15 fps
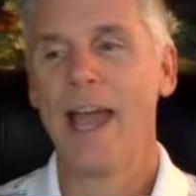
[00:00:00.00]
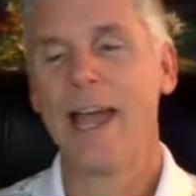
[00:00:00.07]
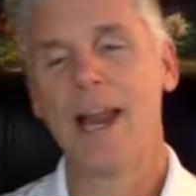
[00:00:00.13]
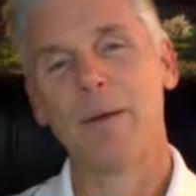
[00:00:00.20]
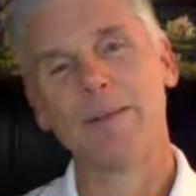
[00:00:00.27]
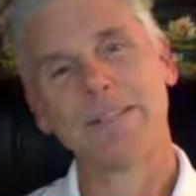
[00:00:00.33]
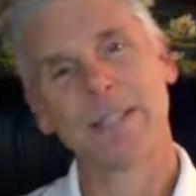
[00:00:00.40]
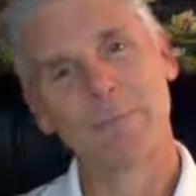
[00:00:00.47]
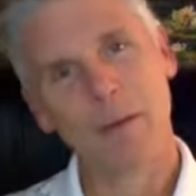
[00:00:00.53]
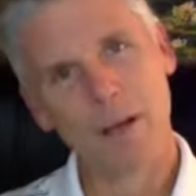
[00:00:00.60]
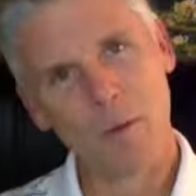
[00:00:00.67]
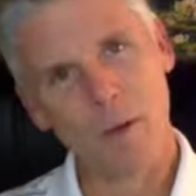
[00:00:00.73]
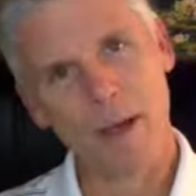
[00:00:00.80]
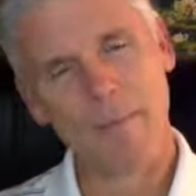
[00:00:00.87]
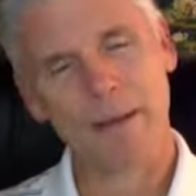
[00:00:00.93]
And I was in my
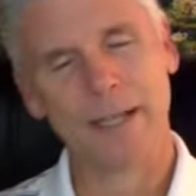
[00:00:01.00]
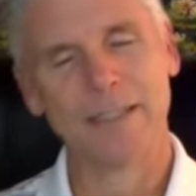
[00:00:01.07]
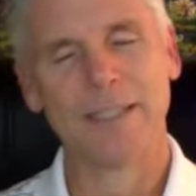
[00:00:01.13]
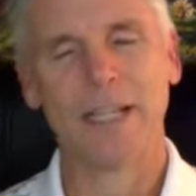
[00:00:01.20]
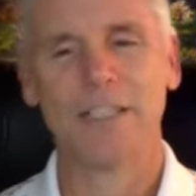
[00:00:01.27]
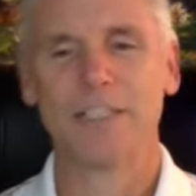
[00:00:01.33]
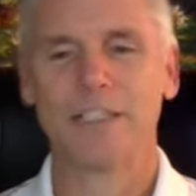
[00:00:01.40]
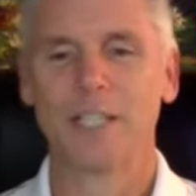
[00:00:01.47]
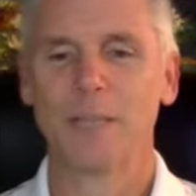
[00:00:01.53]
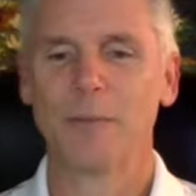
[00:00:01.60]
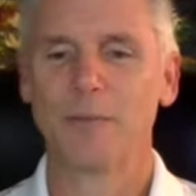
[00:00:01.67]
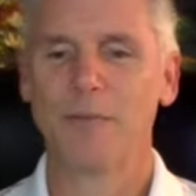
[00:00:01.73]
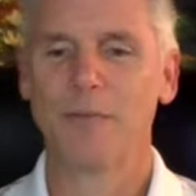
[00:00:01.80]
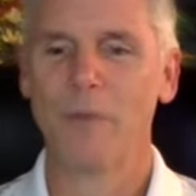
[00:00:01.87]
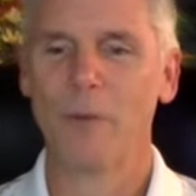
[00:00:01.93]
quiet meditation just
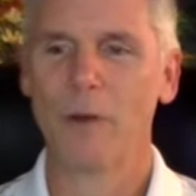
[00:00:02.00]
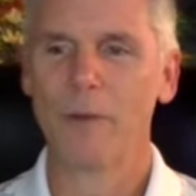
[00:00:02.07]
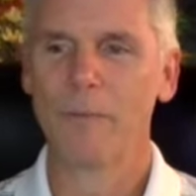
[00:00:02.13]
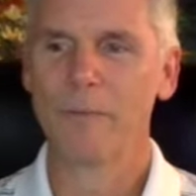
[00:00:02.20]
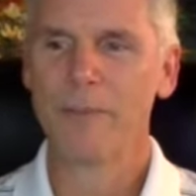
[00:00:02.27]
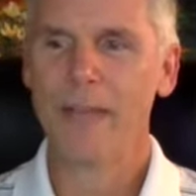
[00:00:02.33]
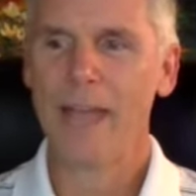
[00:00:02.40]
before,